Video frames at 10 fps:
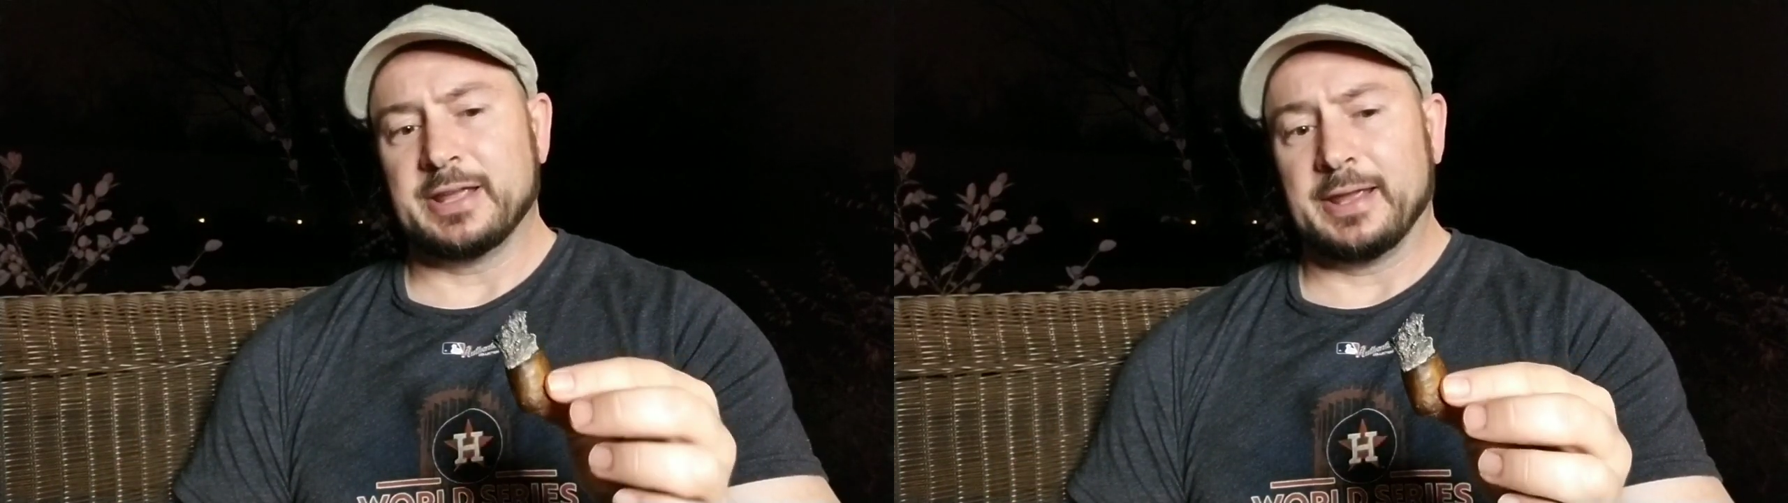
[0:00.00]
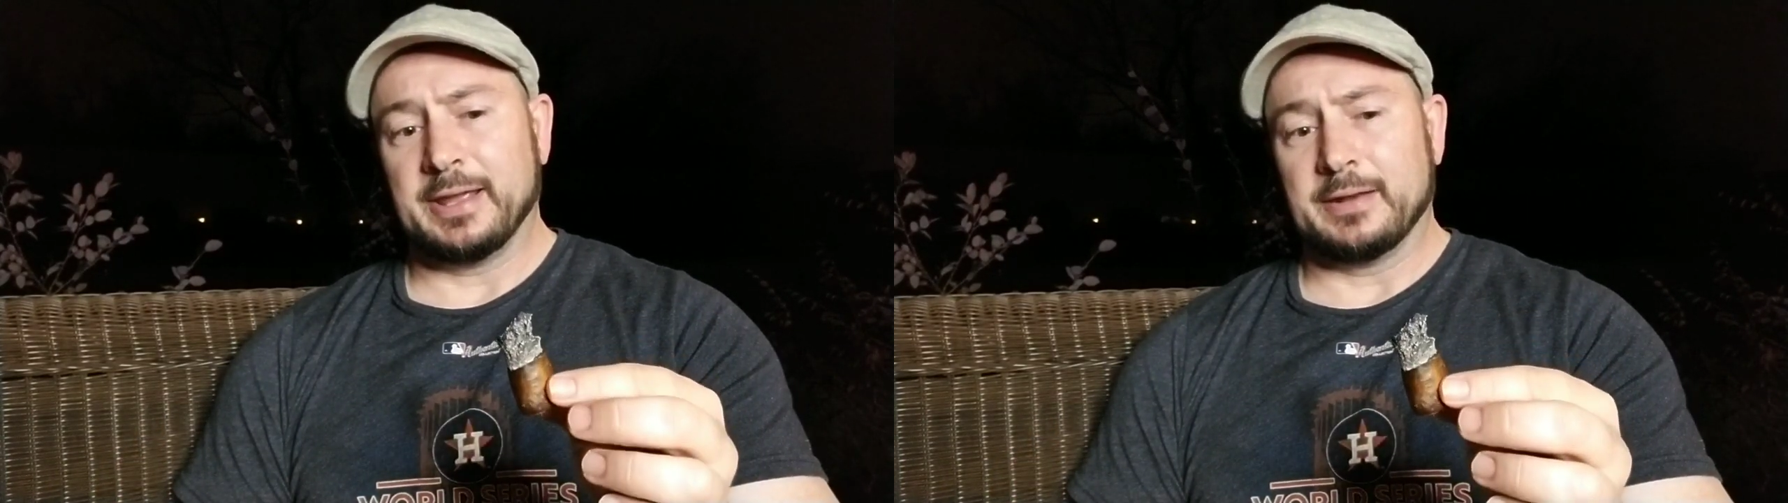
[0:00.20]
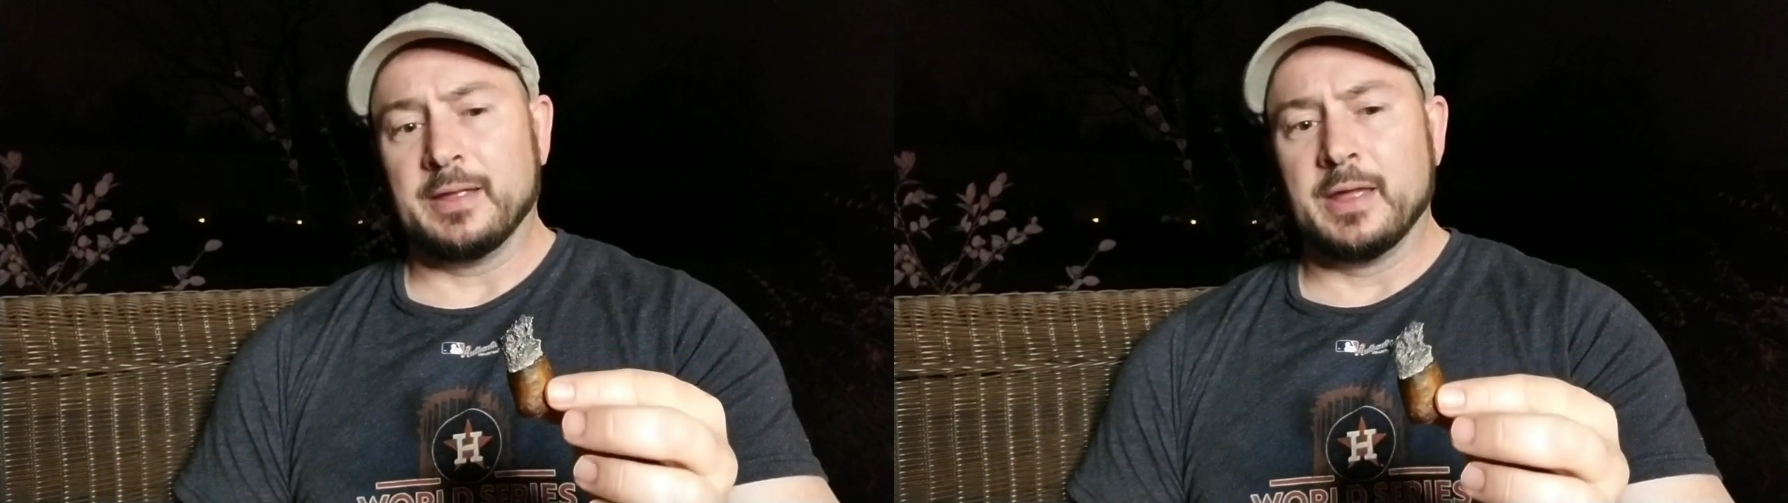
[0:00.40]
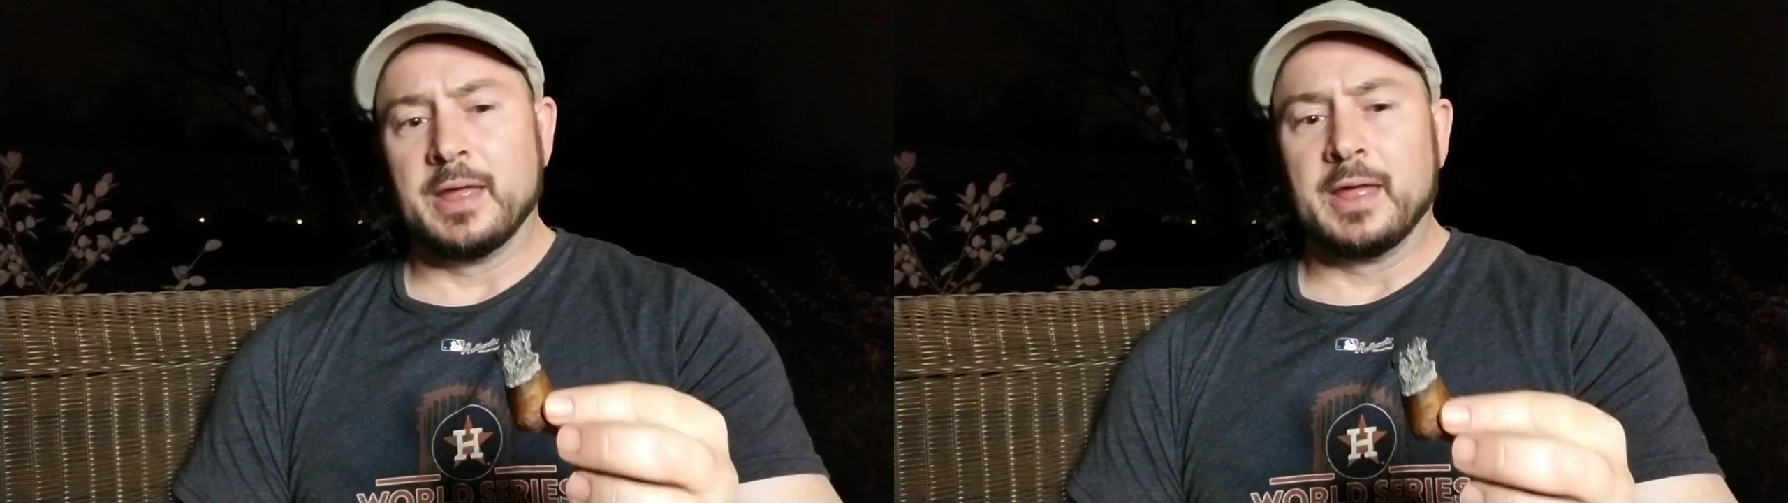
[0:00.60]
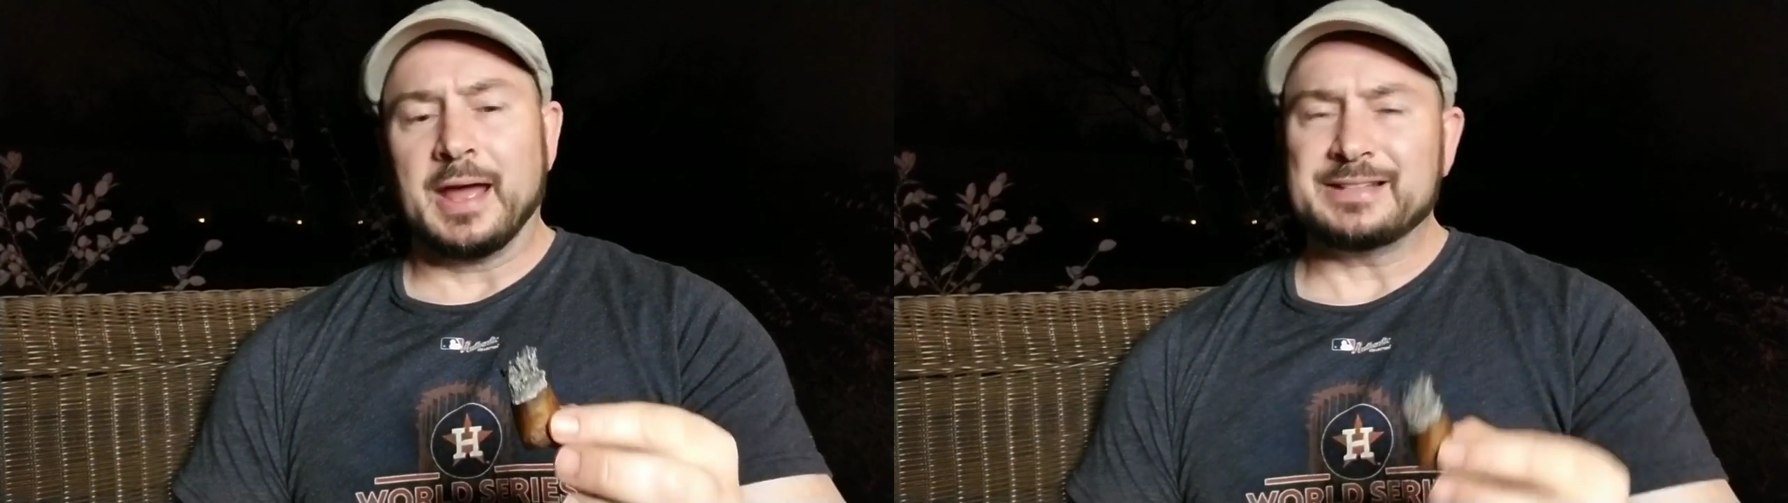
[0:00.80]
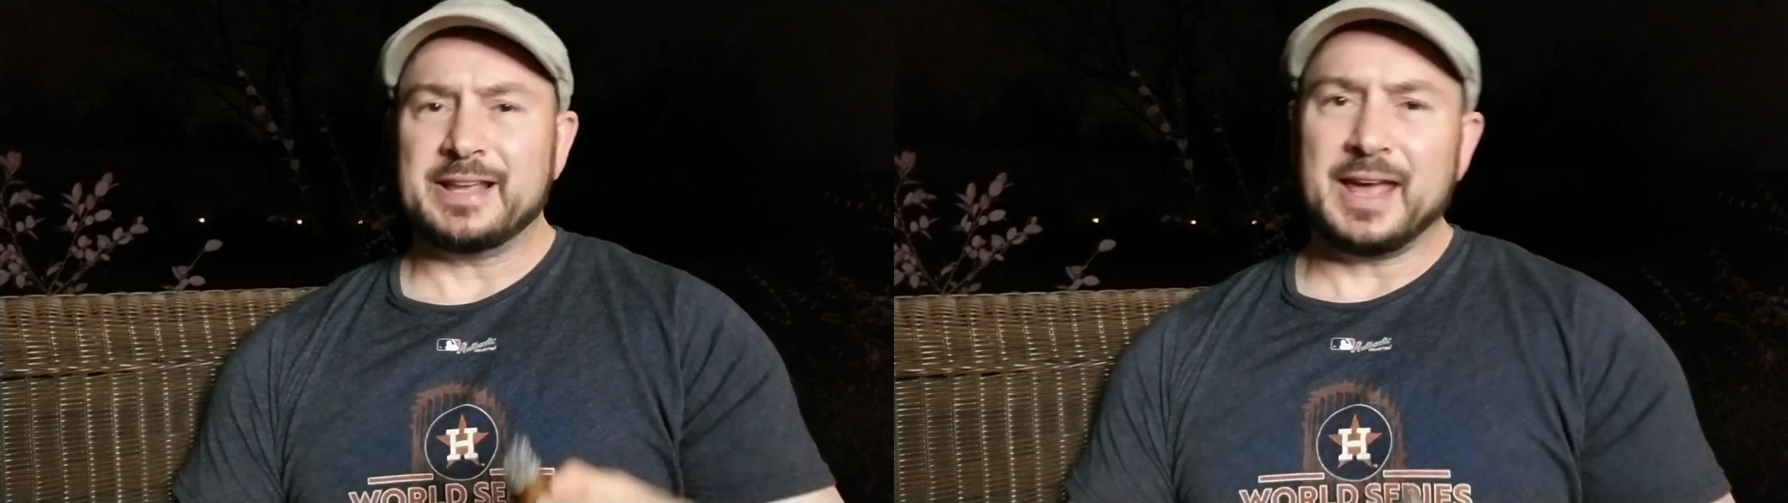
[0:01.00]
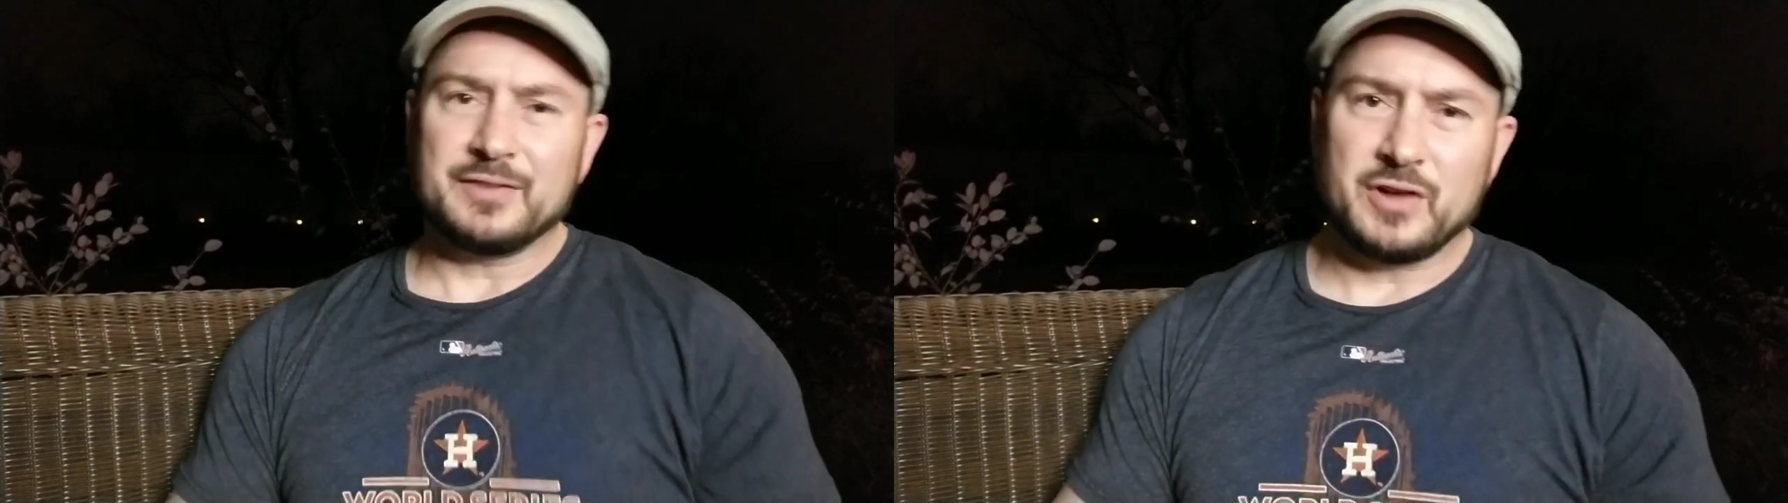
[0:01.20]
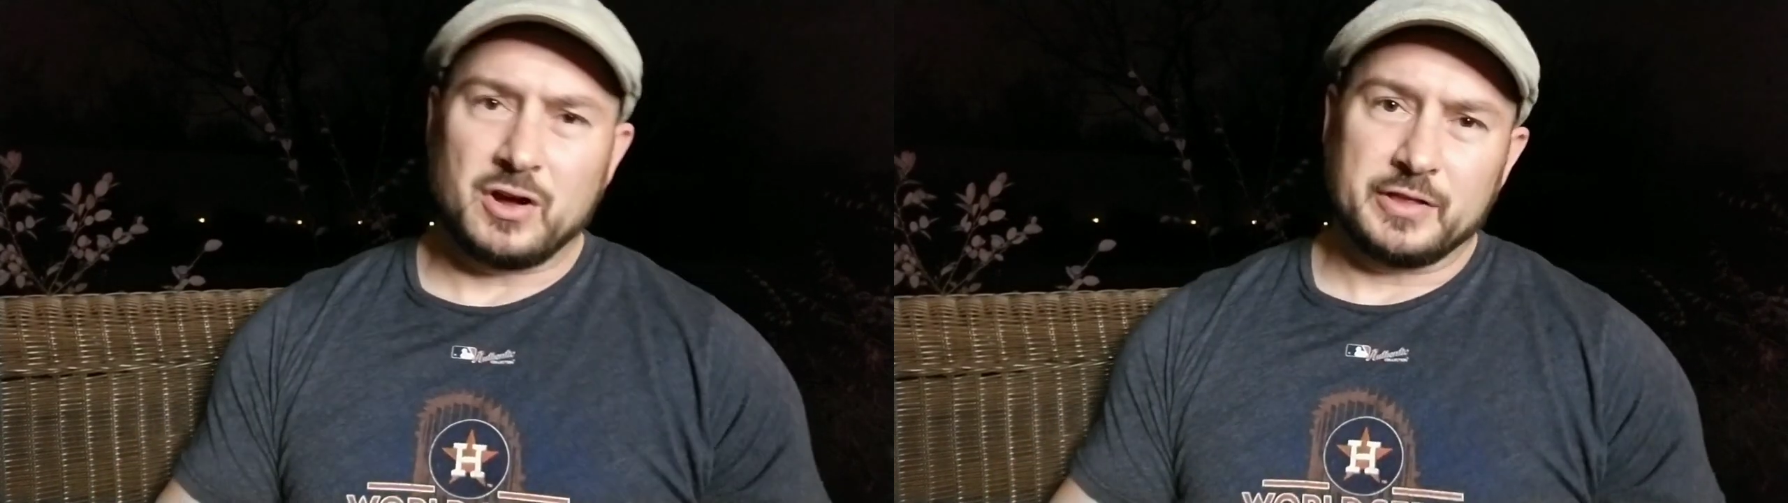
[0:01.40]
and I'd say out
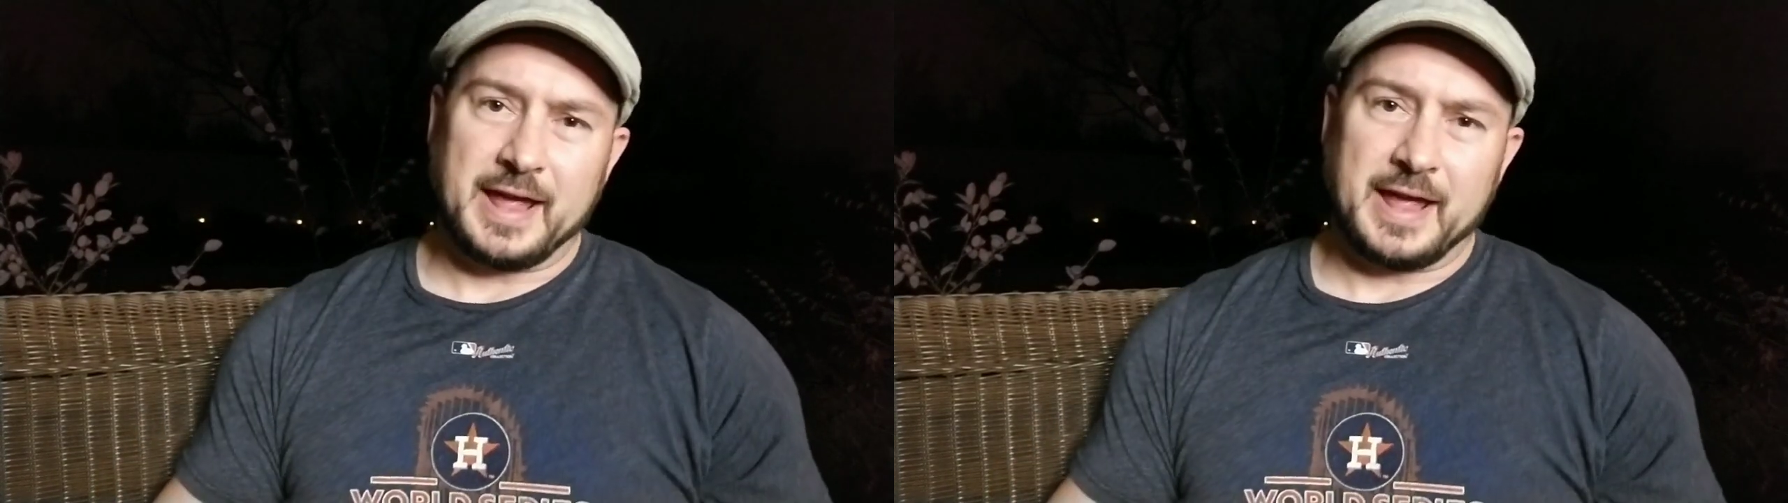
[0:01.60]
of all